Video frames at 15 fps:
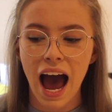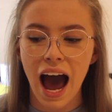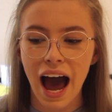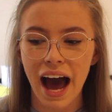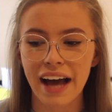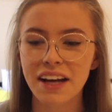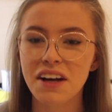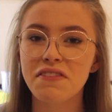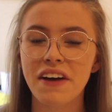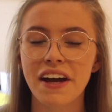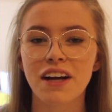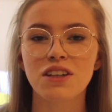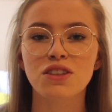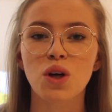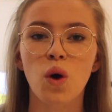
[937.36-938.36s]
I have
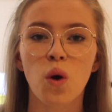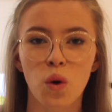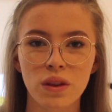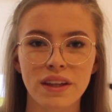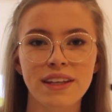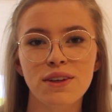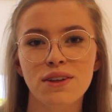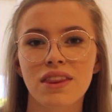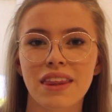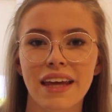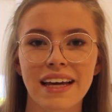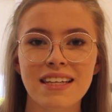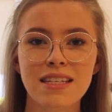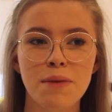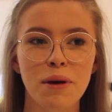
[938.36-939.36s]
heard only good
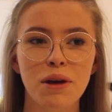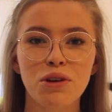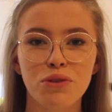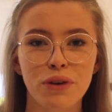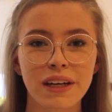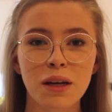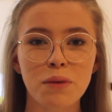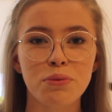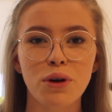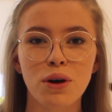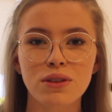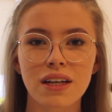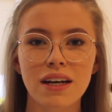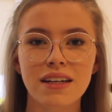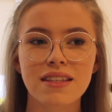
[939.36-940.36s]
things about Cricut
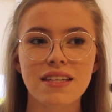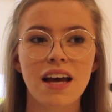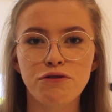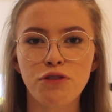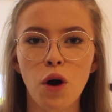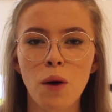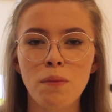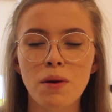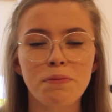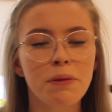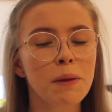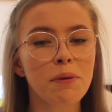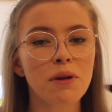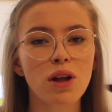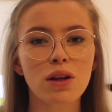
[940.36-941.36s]
products from
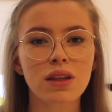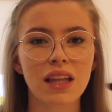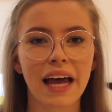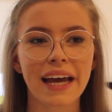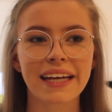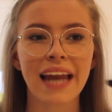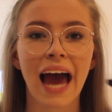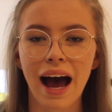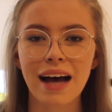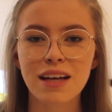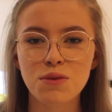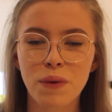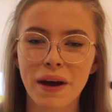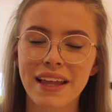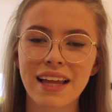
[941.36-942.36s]
people online,
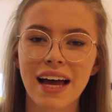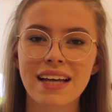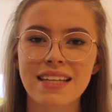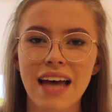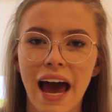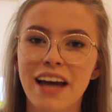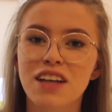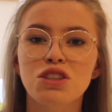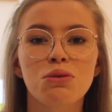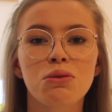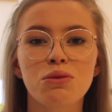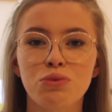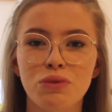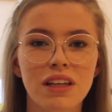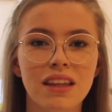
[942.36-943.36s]
as well as
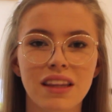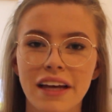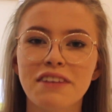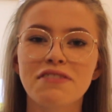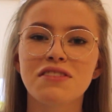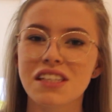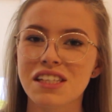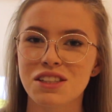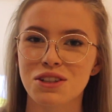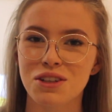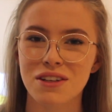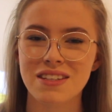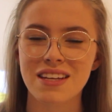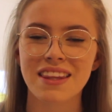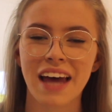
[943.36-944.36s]
actual real life
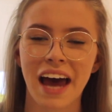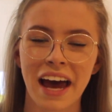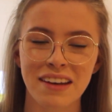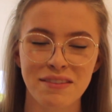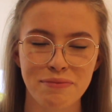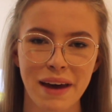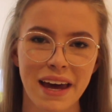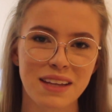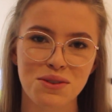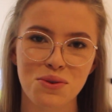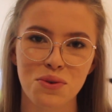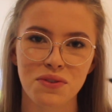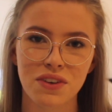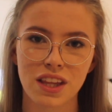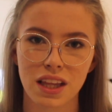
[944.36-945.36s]
teachers that I've met
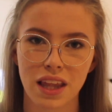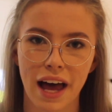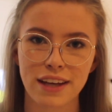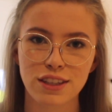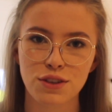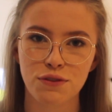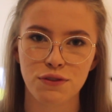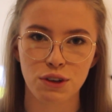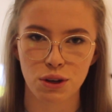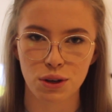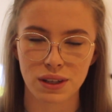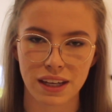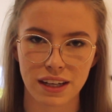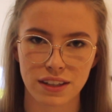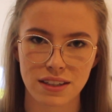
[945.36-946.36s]
over the last few
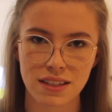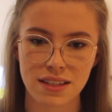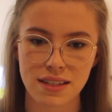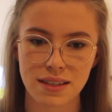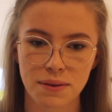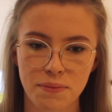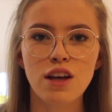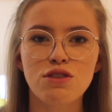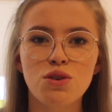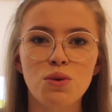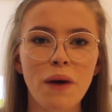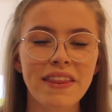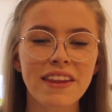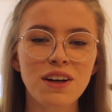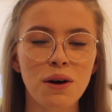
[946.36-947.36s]
years. So
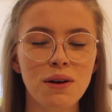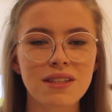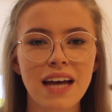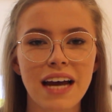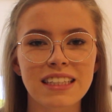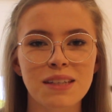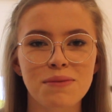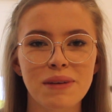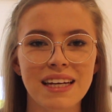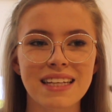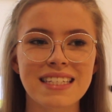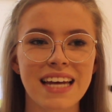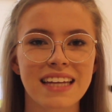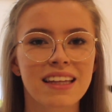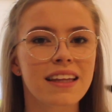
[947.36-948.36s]
when they contacted me
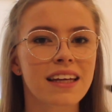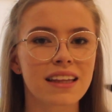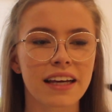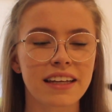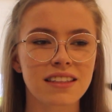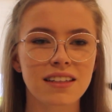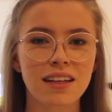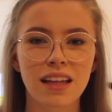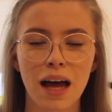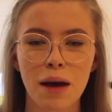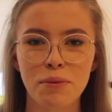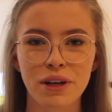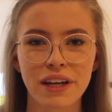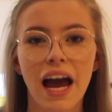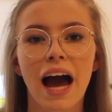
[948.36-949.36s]
and said that they'd like to
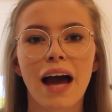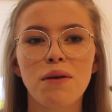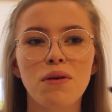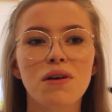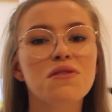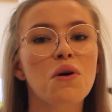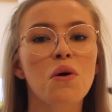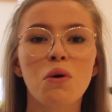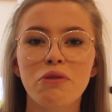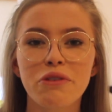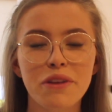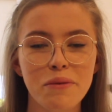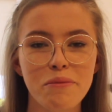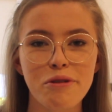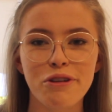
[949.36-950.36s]
collaborate, I was
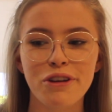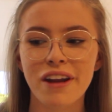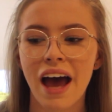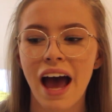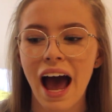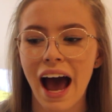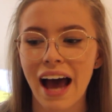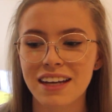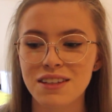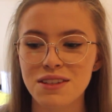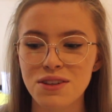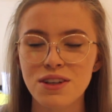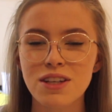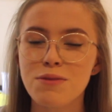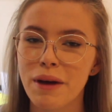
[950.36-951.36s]
over the moon, and as
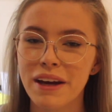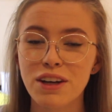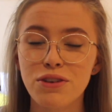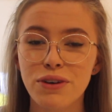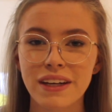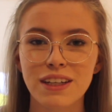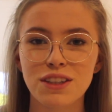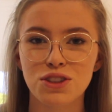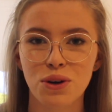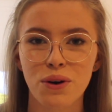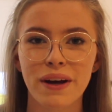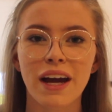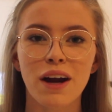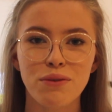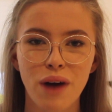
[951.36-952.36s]
soon as my Cricut
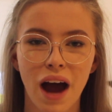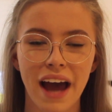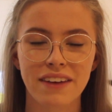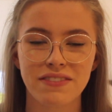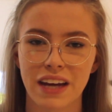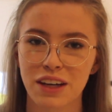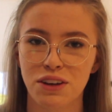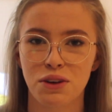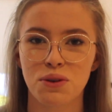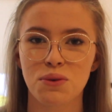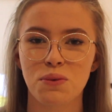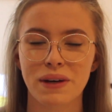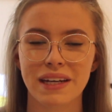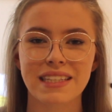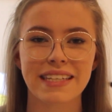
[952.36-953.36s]
Joy arrived, I
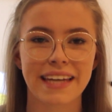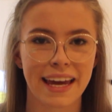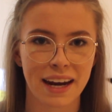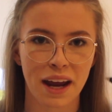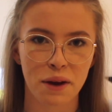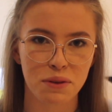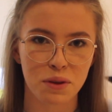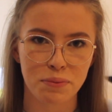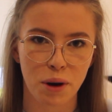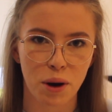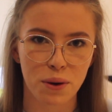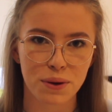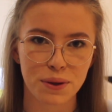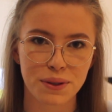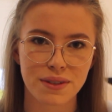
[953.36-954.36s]
couldn't wait to get it out the
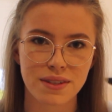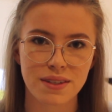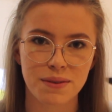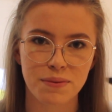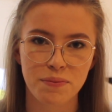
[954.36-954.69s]
box.